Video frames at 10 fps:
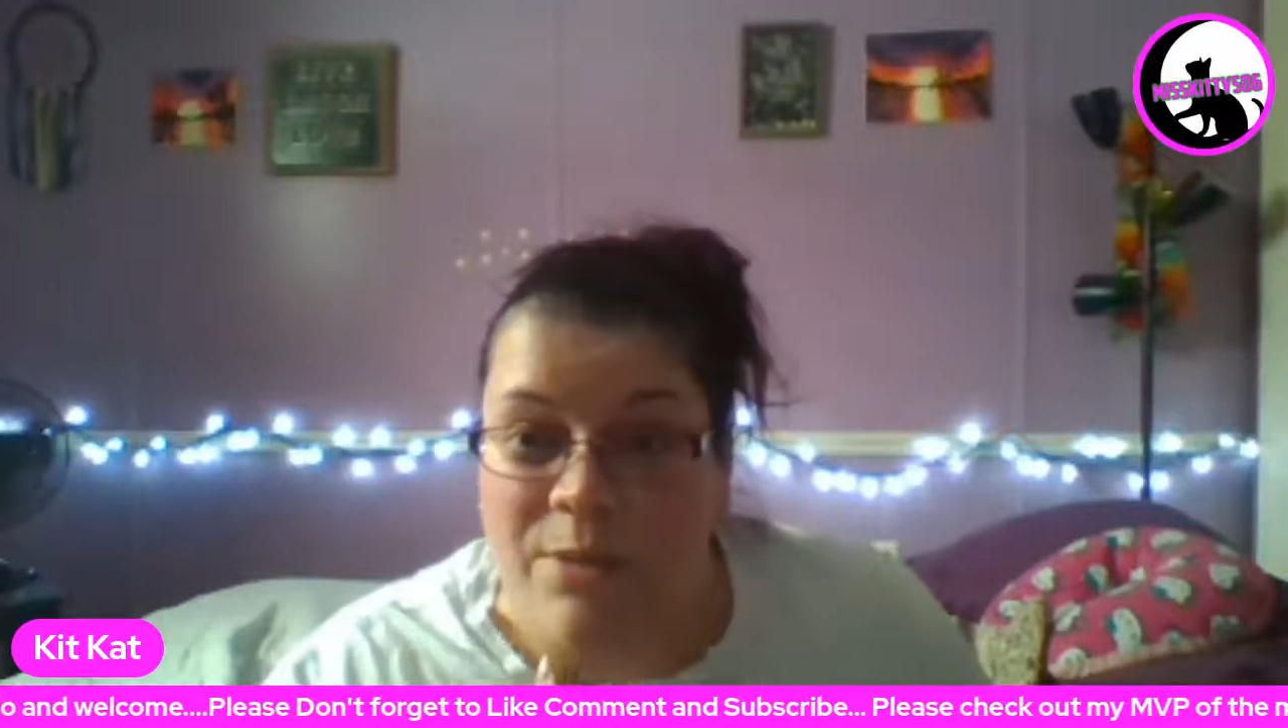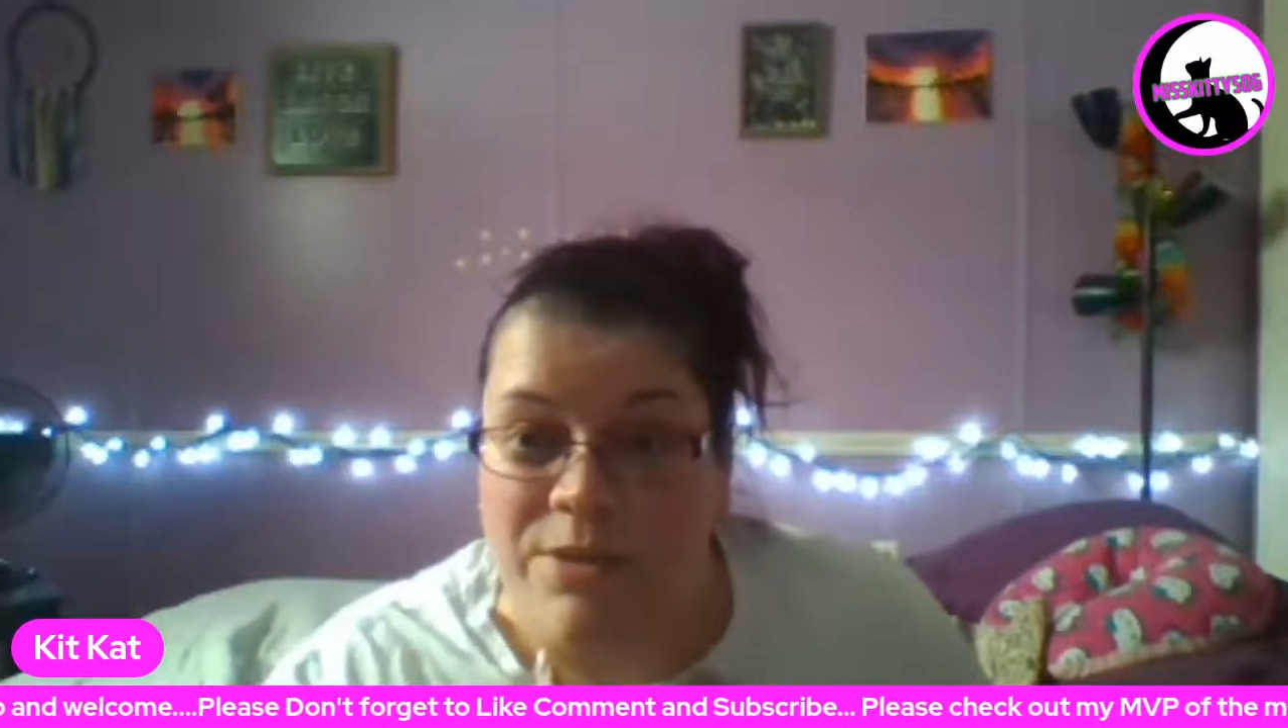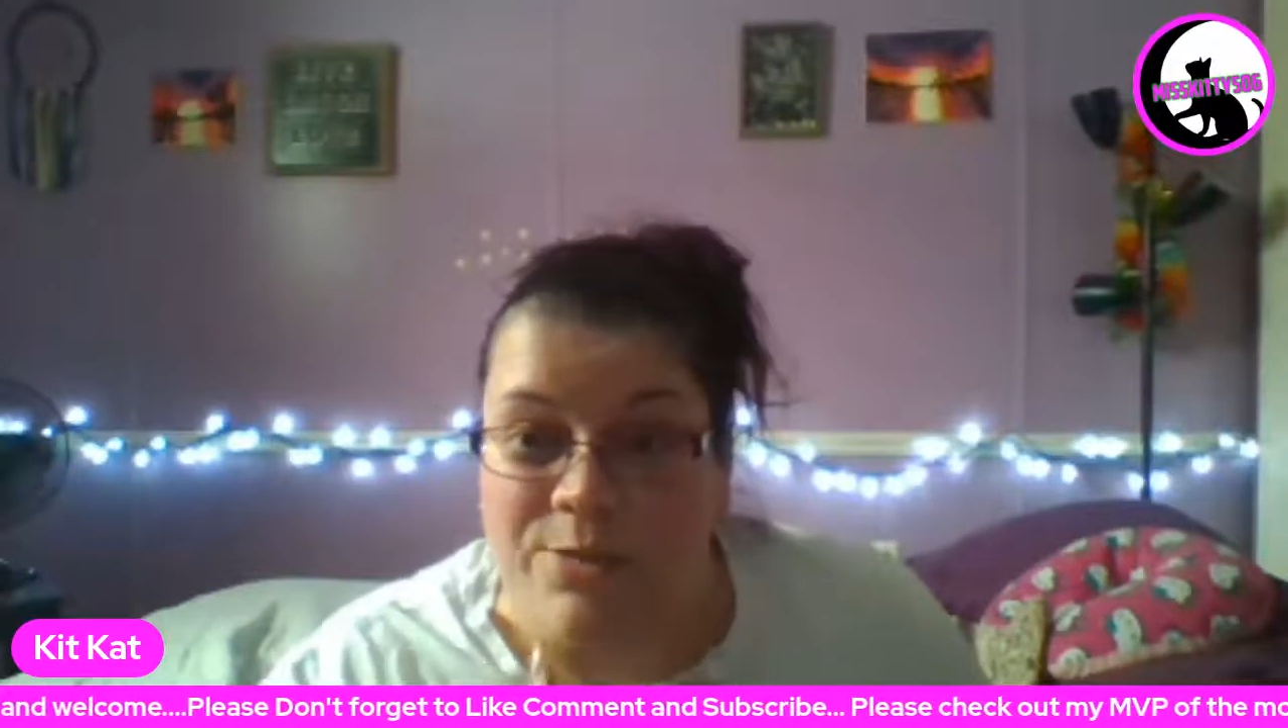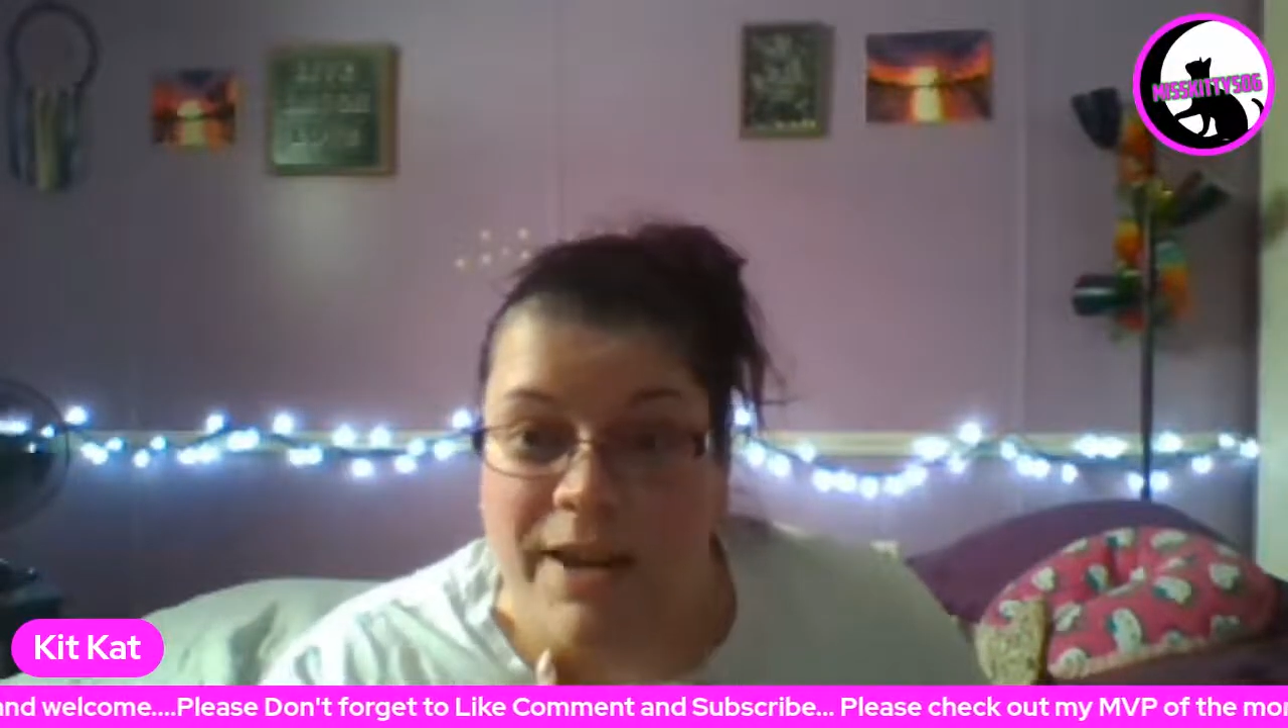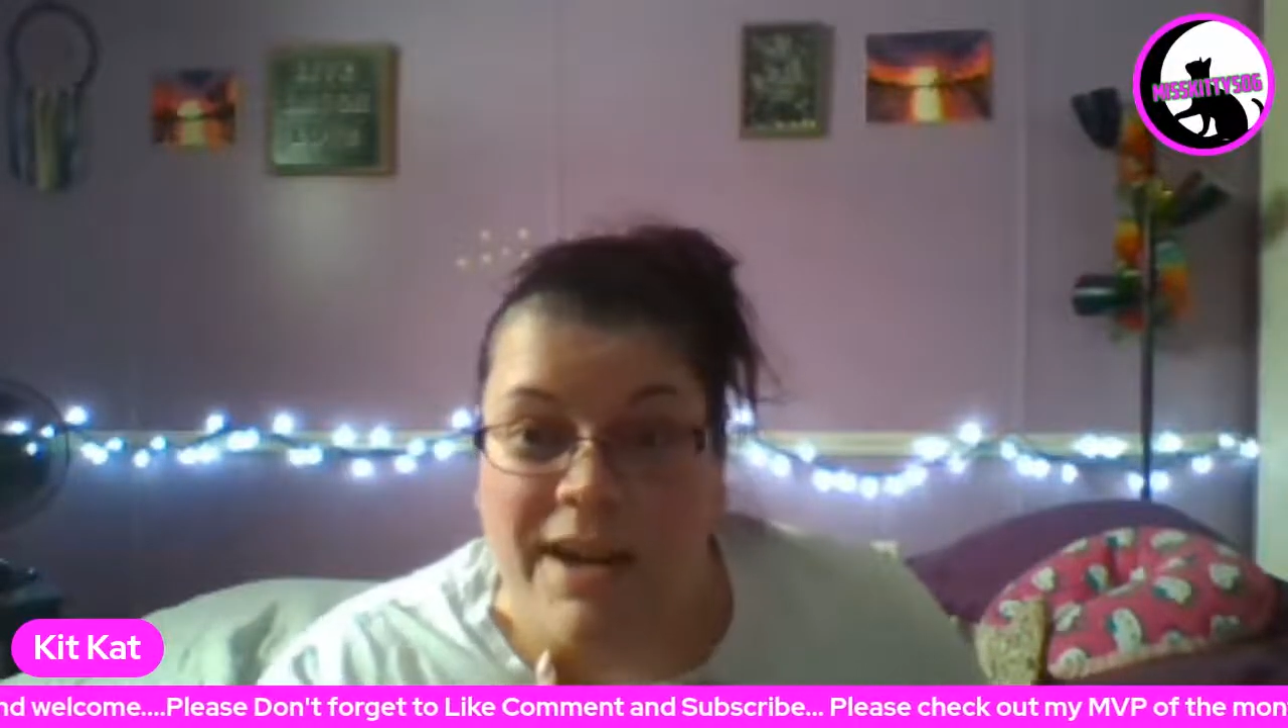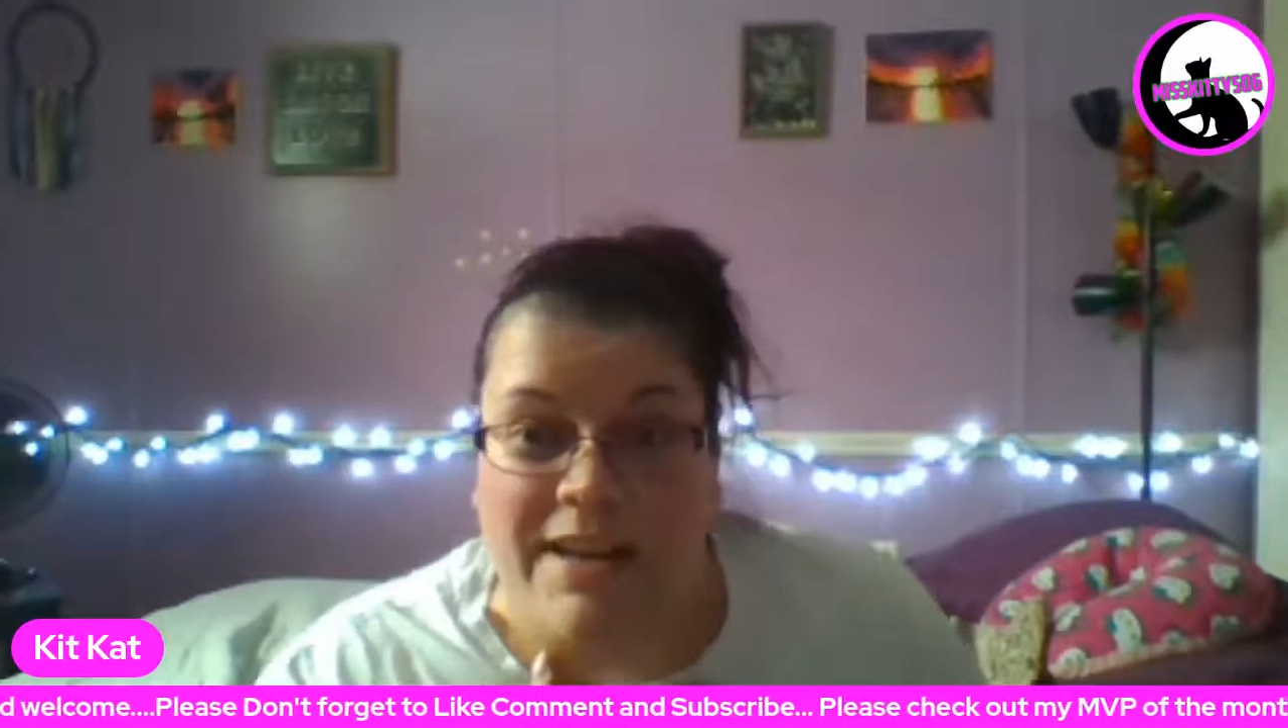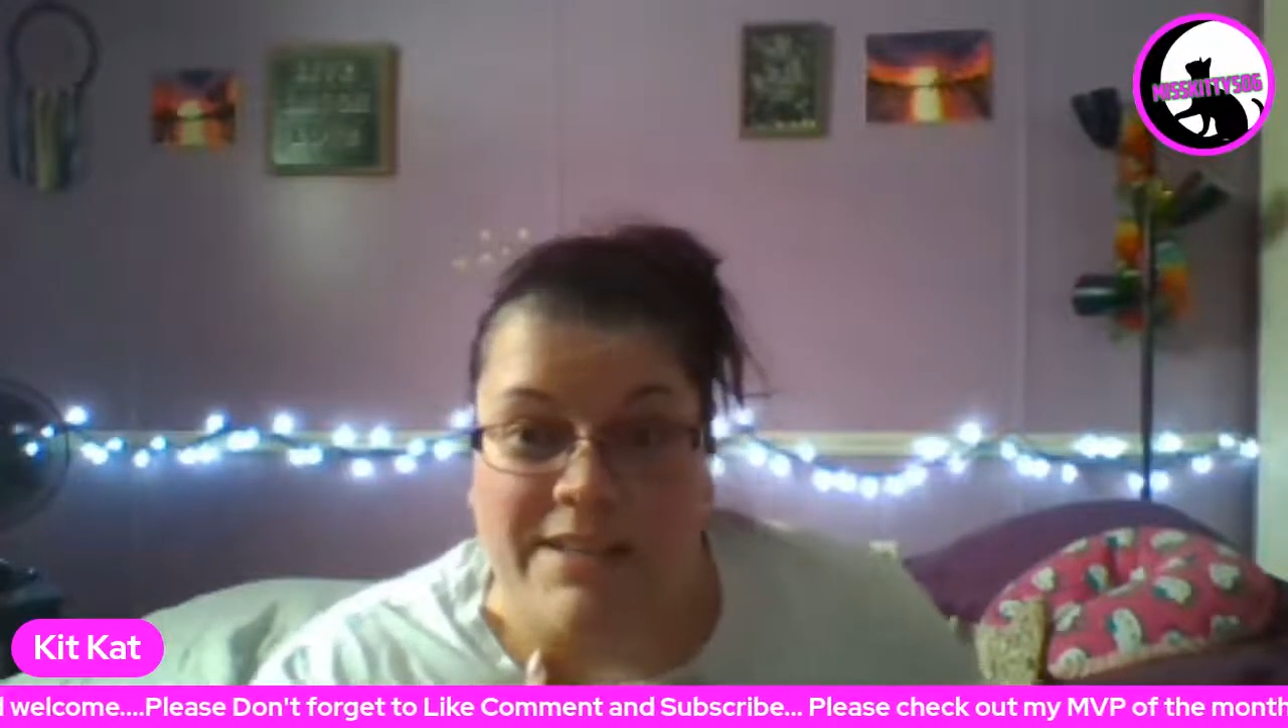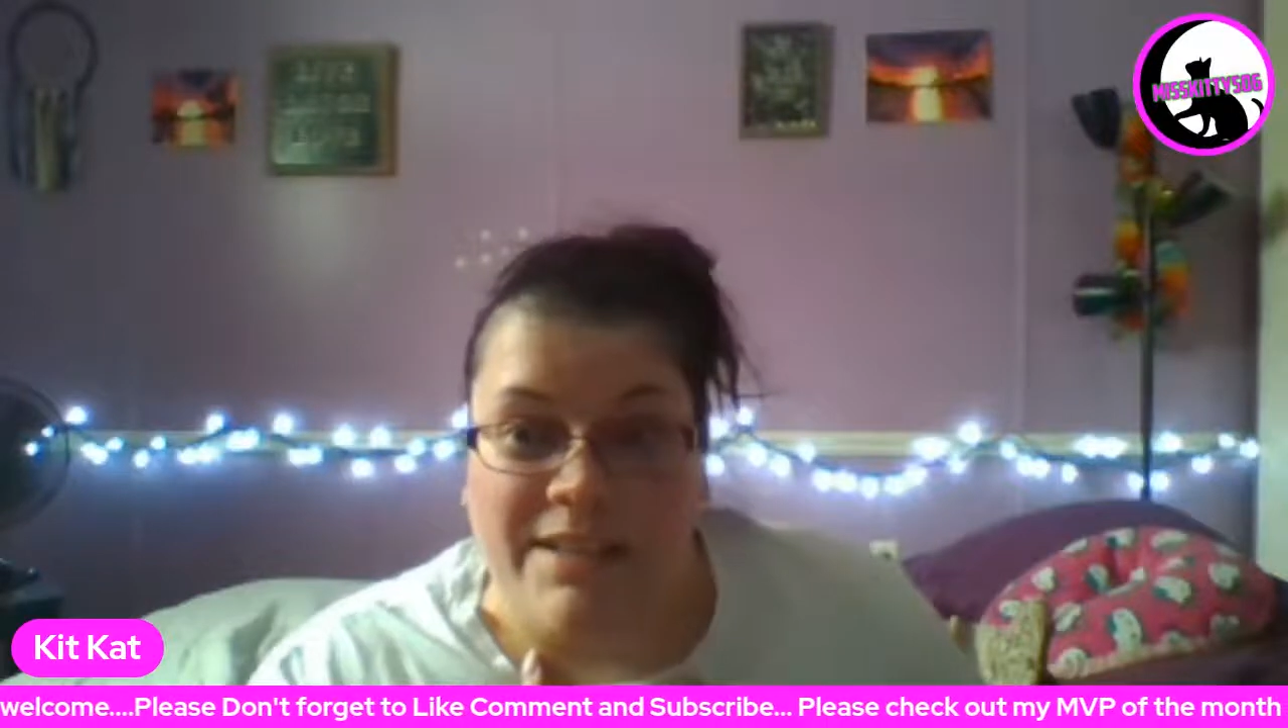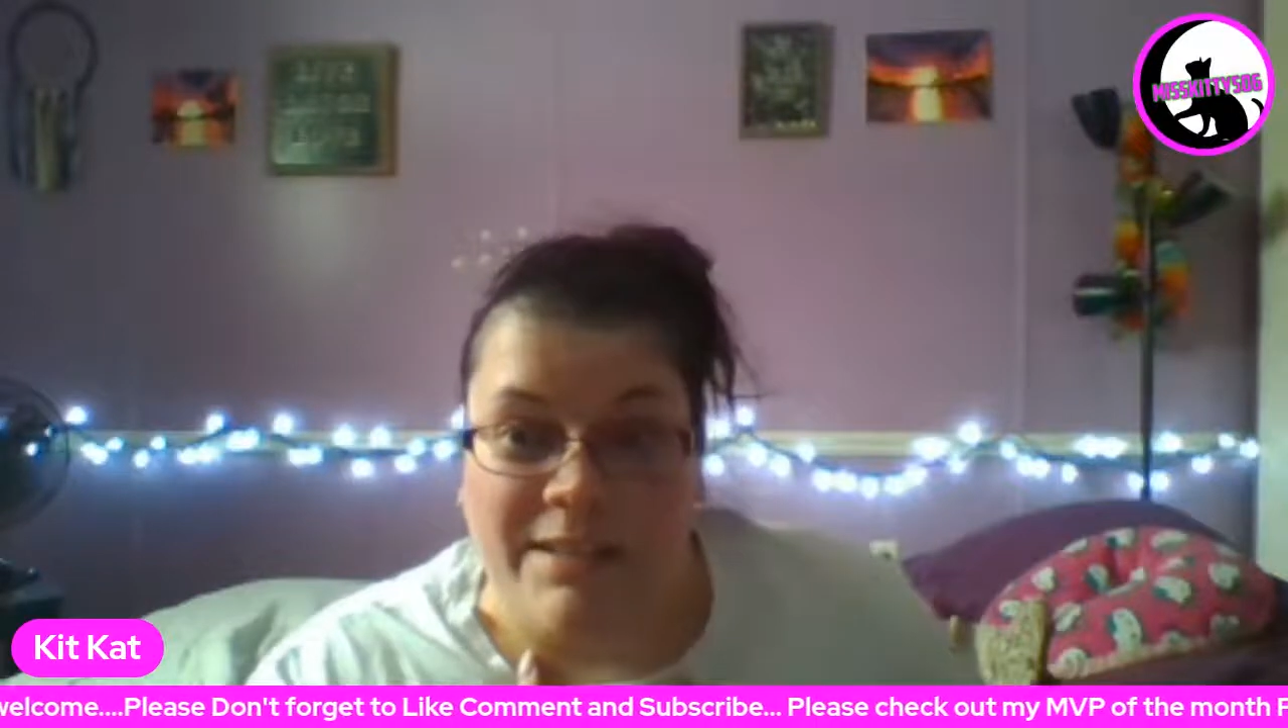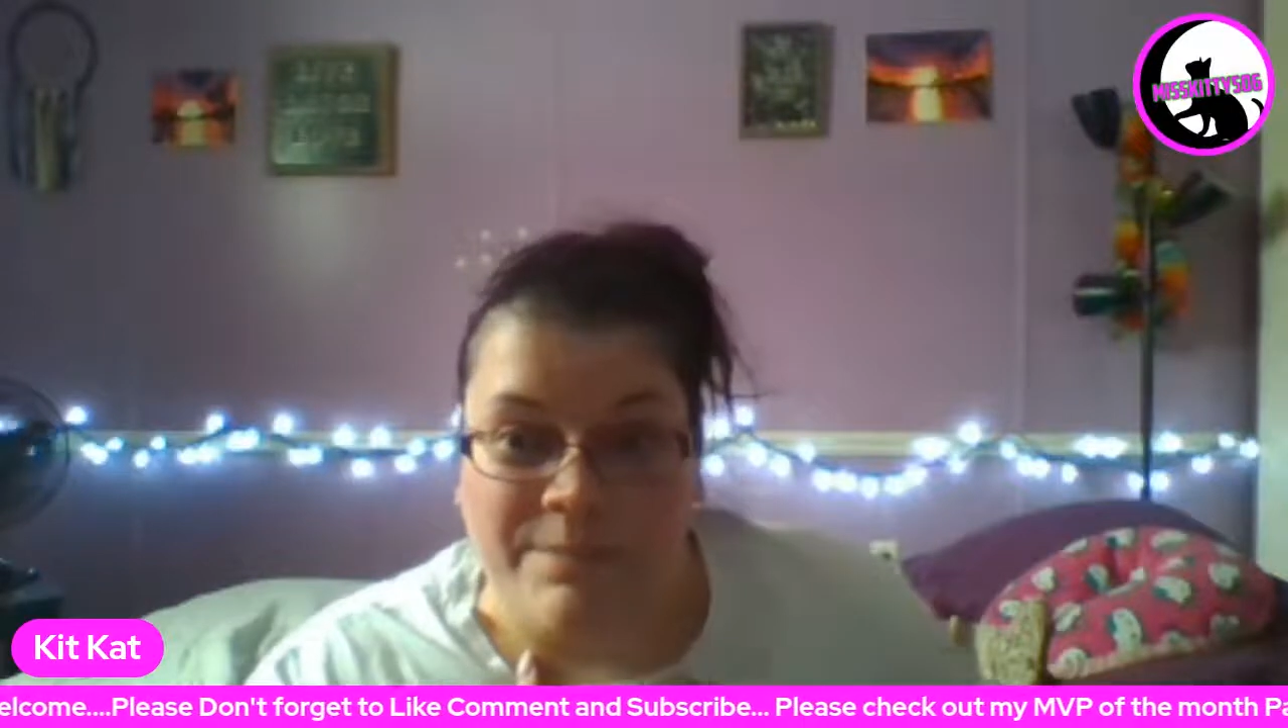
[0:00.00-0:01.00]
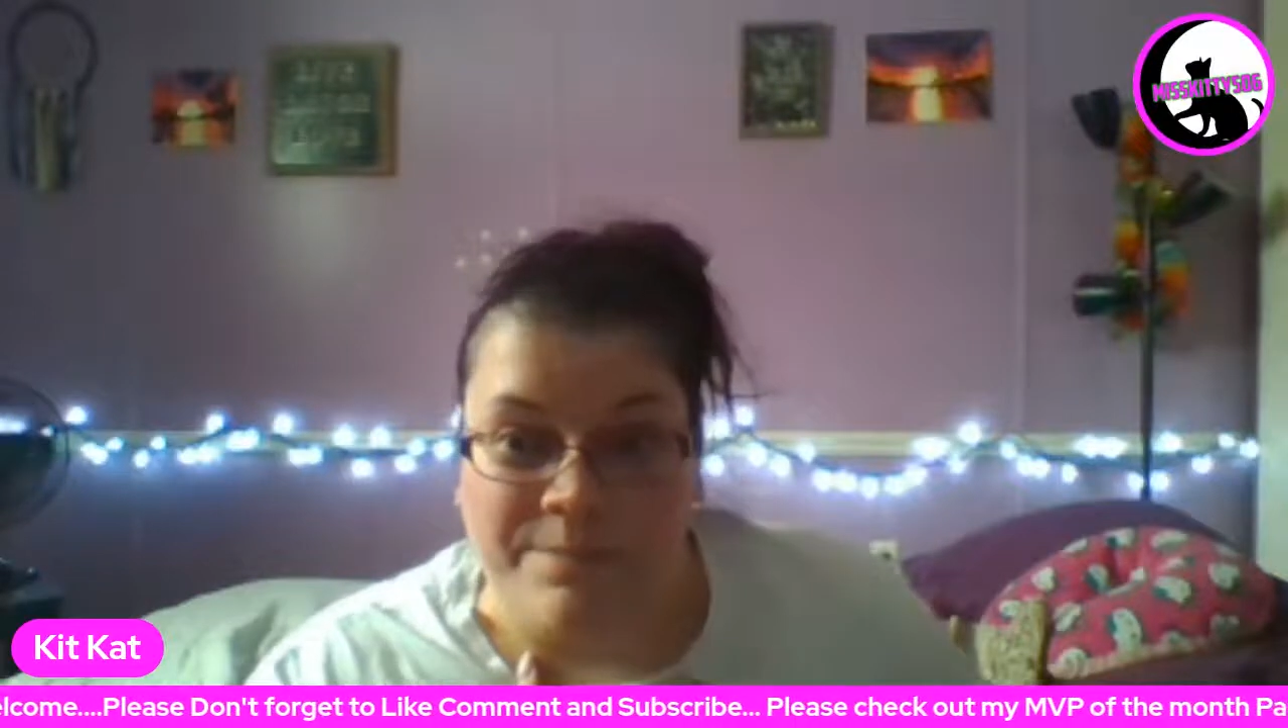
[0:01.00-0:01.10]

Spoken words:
was raised.